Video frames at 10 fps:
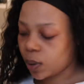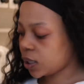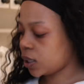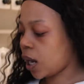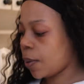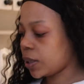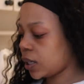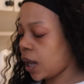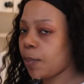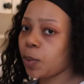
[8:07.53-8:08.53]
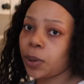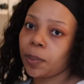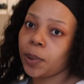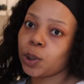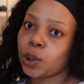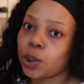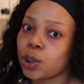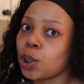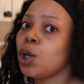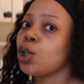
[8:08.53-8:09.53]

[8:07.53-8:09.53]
wasn't I wasn't happy with the pictures.